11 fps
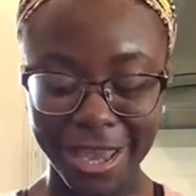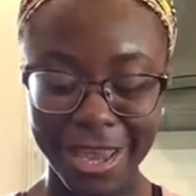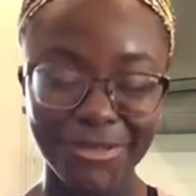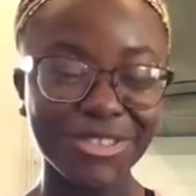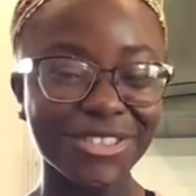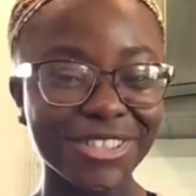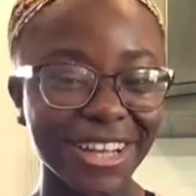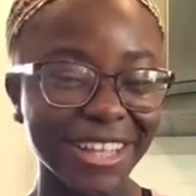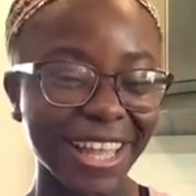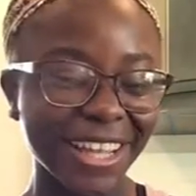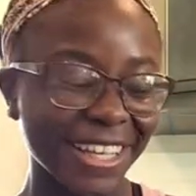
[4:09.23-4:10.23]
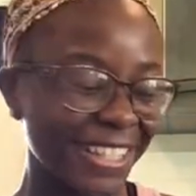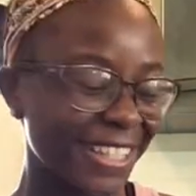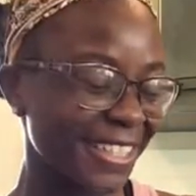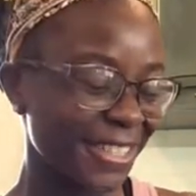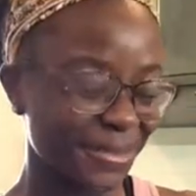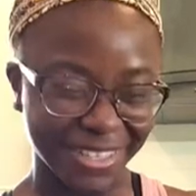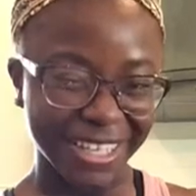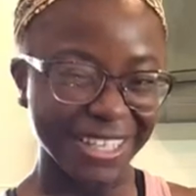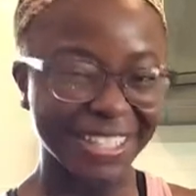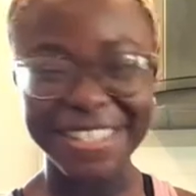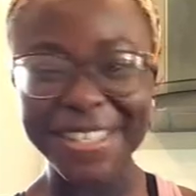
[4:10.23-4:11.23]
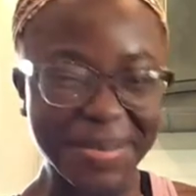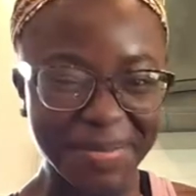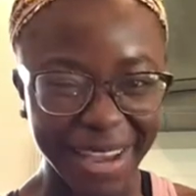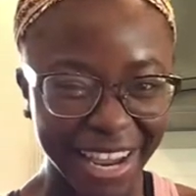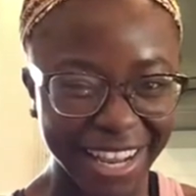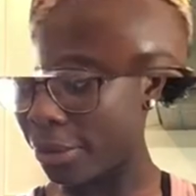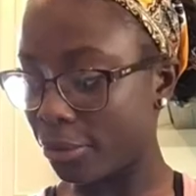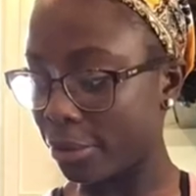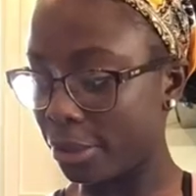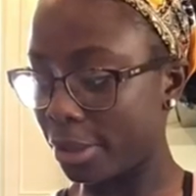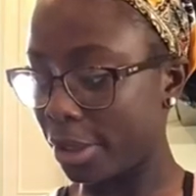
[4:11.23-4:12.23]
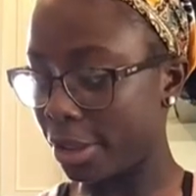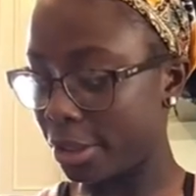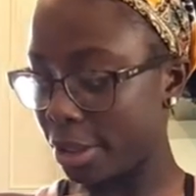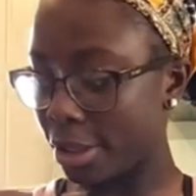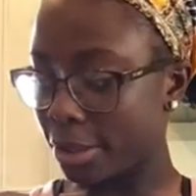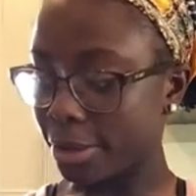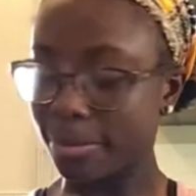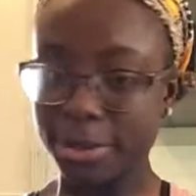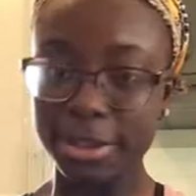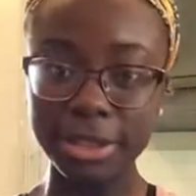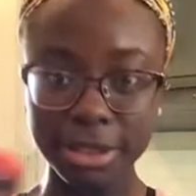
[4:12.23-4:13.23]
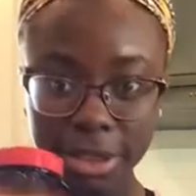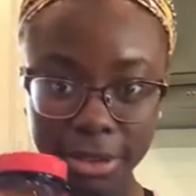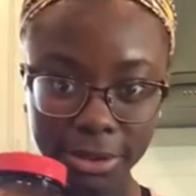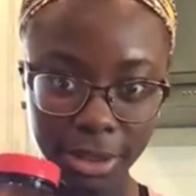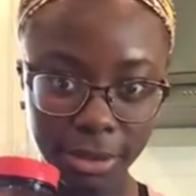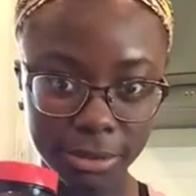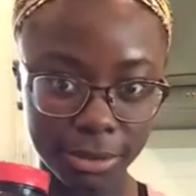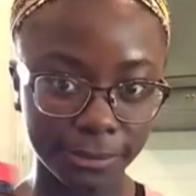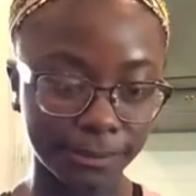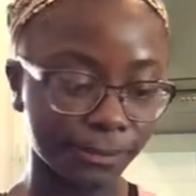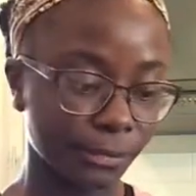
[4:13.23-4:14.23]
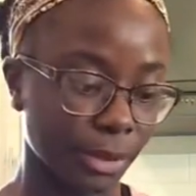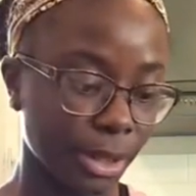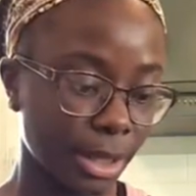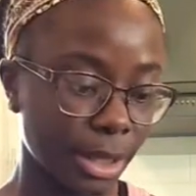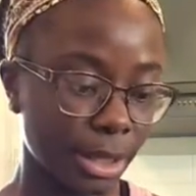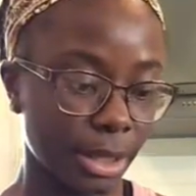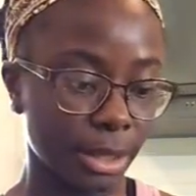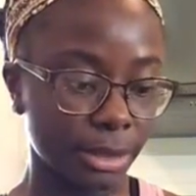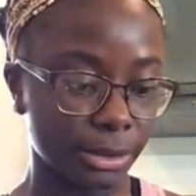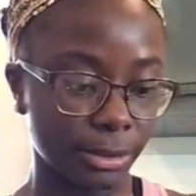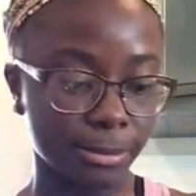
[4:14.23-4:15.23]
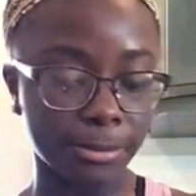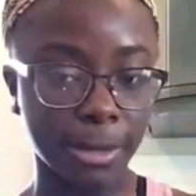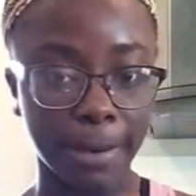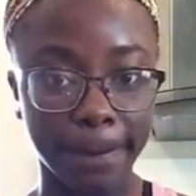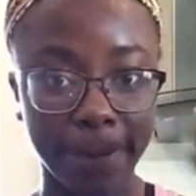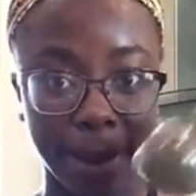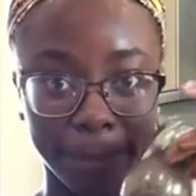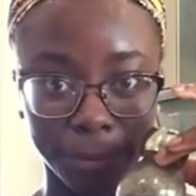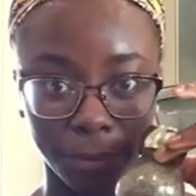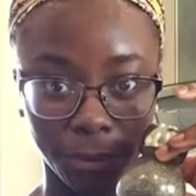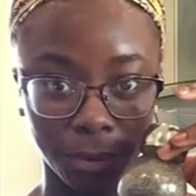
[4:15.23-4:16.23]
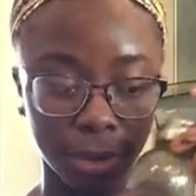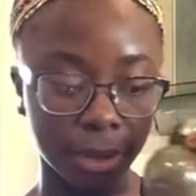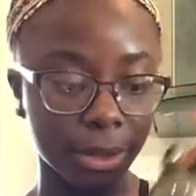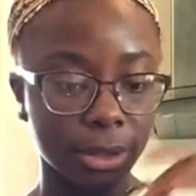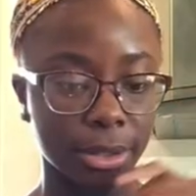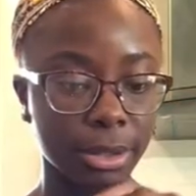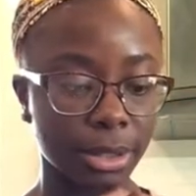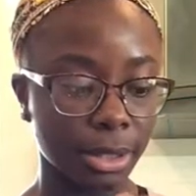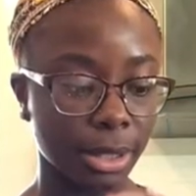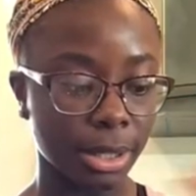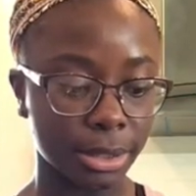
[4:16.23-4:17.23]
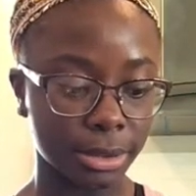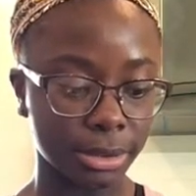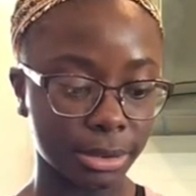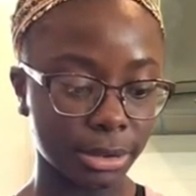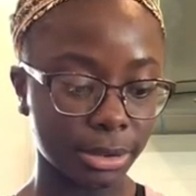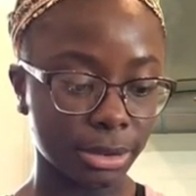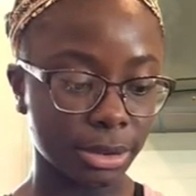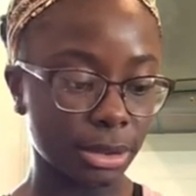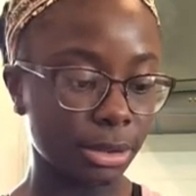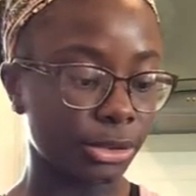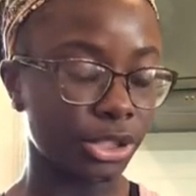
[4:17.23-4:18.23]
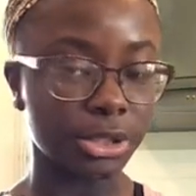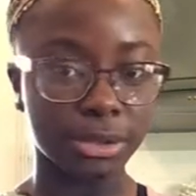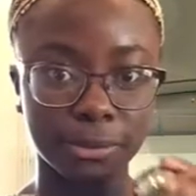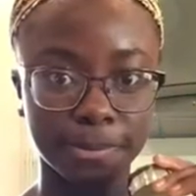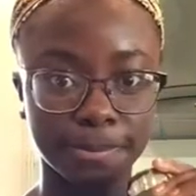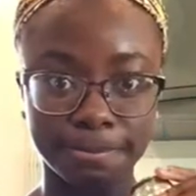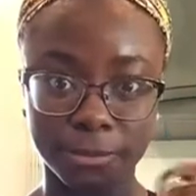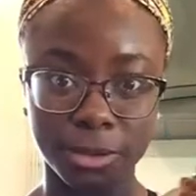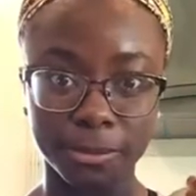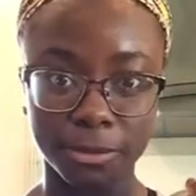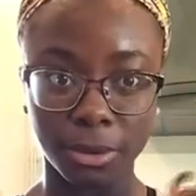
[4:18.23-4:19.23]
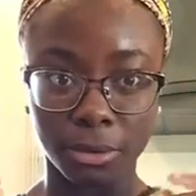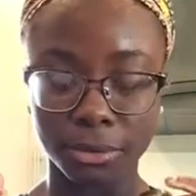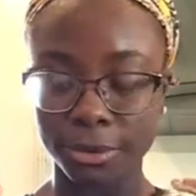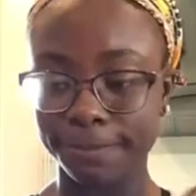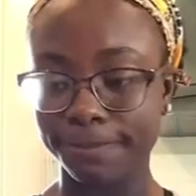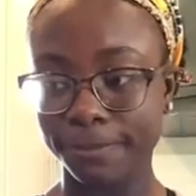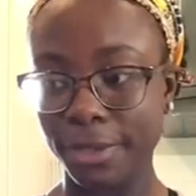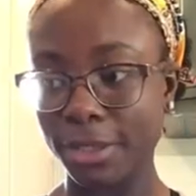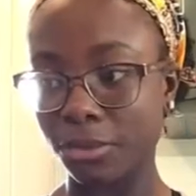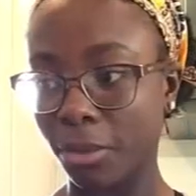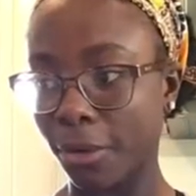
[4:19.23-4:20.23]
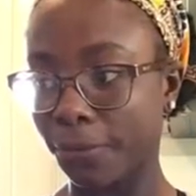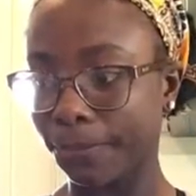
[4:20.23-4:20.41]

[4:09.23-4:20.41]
If you do not like onions, too bad. And then you're going to need some seasoning salt, some pepper, and just some, some salt as well.